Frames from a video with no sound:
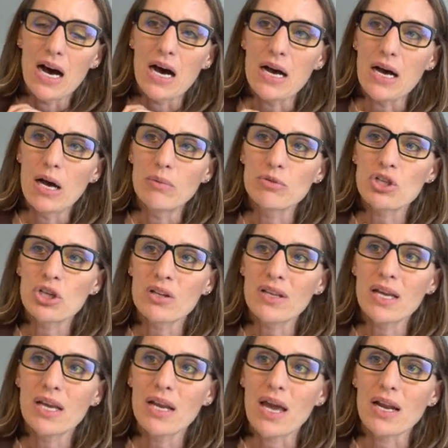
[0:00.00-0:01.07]
um,
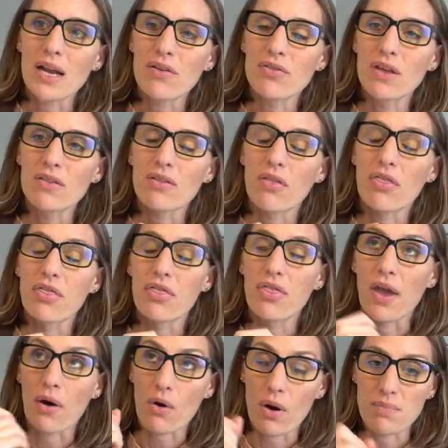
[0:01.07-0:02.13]
journaling. And I think the
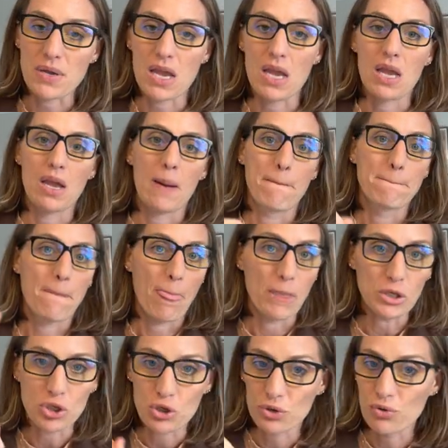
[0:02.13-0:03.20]
therapy,
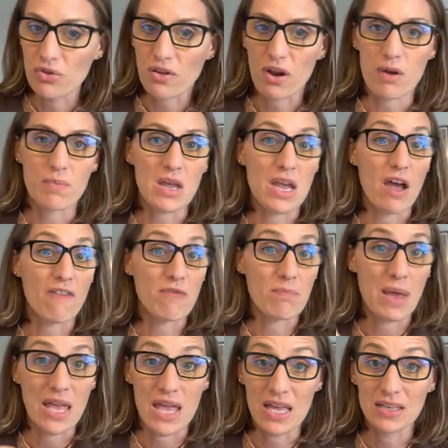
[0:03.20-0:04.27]
the true therapy of
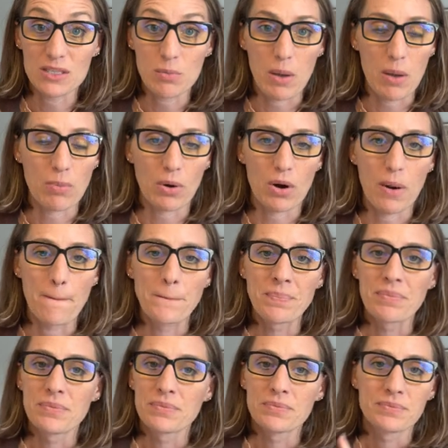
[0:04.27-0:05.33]
pen to paper
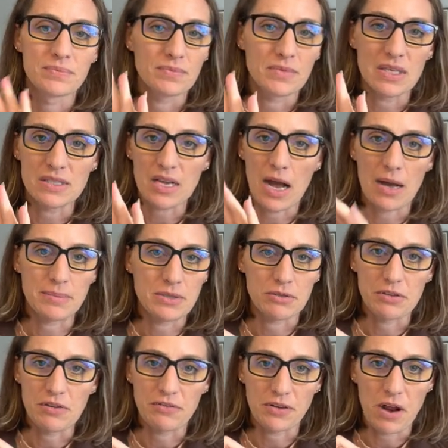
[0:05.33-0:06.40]
is
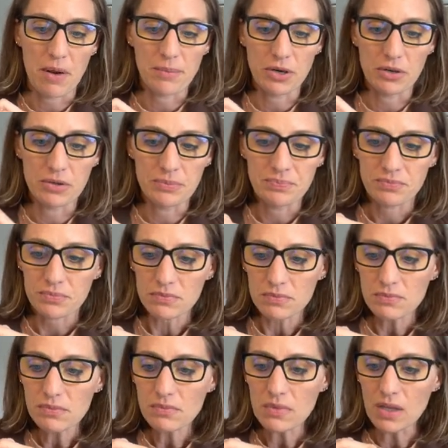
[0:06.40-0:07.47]
absolutely phenomenal.
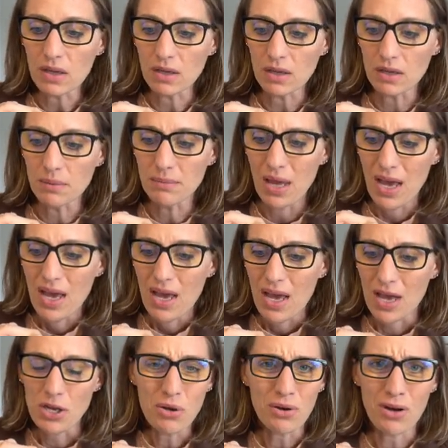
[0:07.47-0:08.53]
Um,
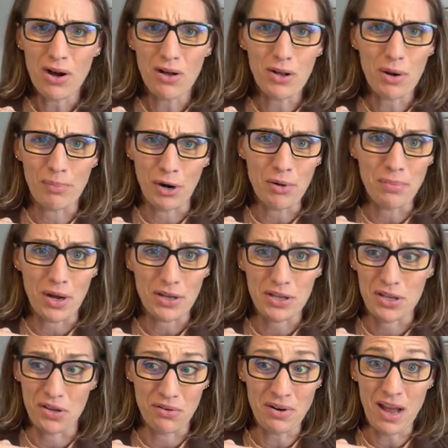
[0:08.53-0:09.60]
and you can call it a burn book.
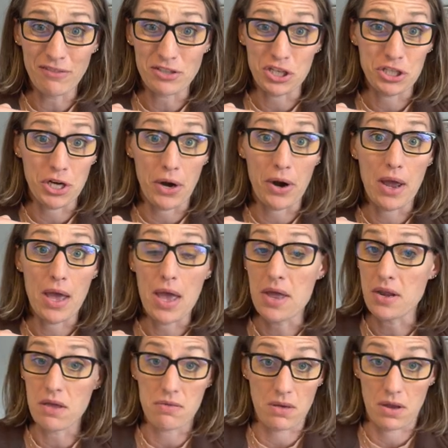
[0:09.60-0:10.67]
You don't have to share
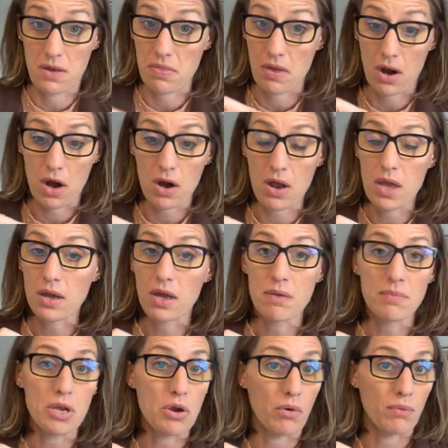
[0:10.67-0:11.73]
anything in there. It
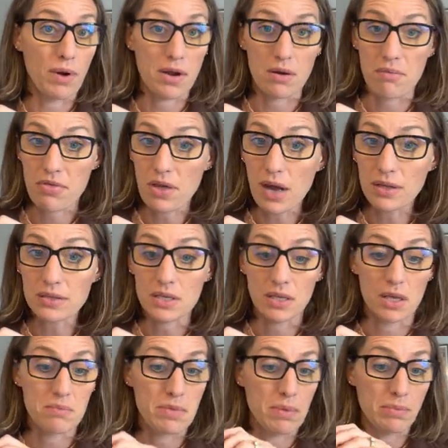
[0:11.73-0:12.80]
can be your random thoughts. It
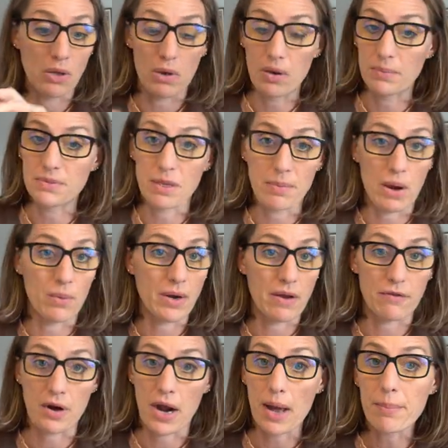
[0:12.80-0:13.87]
can be blowups about
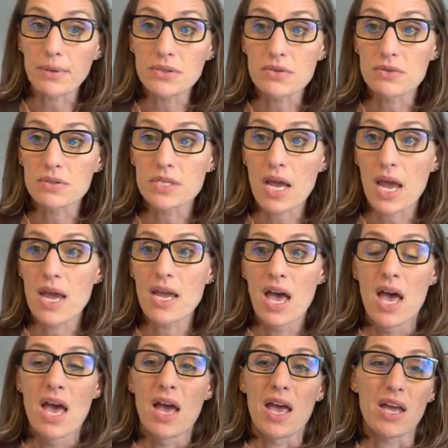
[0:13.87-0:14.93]
whatever happened the day.
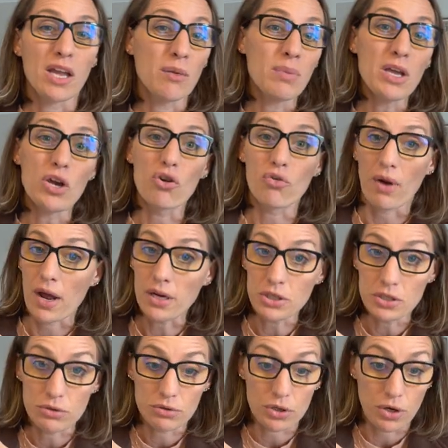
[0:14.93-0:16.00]
It can be a
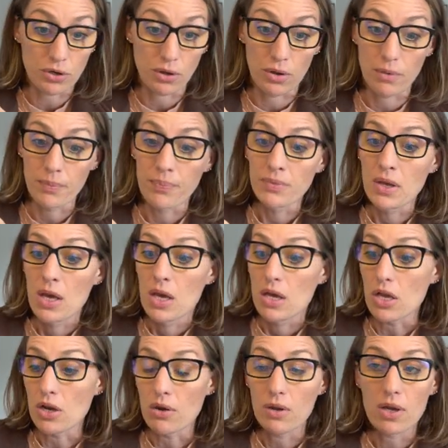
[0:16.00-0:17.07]
gratitude journal.
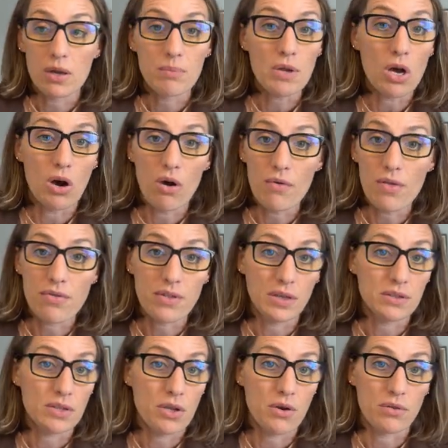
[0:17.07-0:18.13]
You know, it can be all the
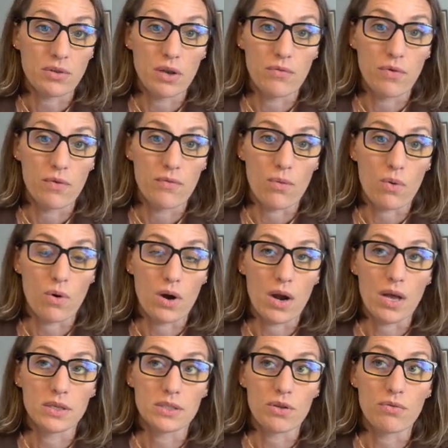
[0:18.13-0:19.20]
things that you're thankful
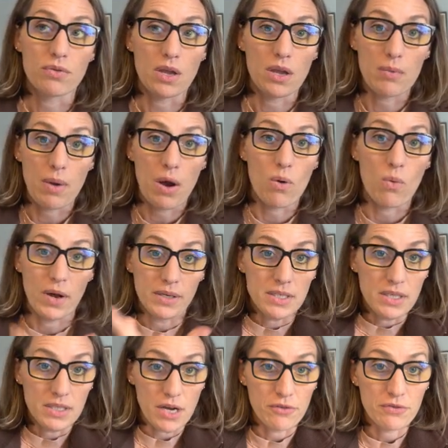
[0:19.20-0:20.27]
for as you think about
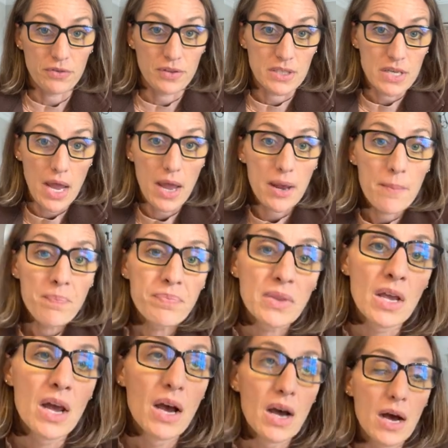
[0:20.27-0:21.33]
winding down for the day.
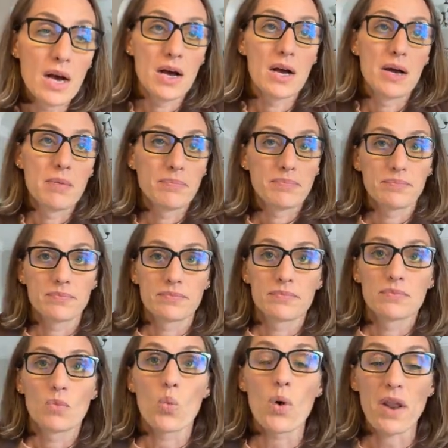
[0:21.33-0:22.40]
Um,
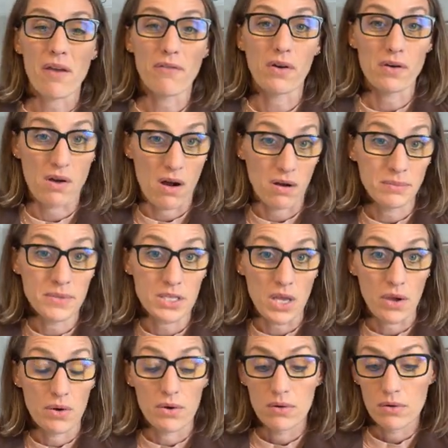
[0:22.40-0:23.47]
whatever calms
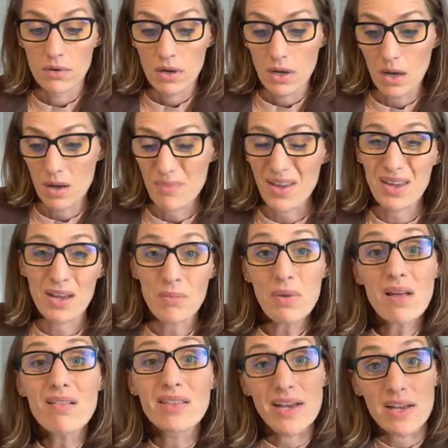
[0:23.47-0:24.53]
you. Um, it can
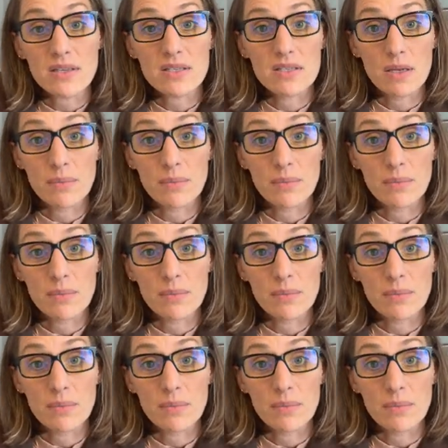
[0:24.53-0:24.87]
be a list.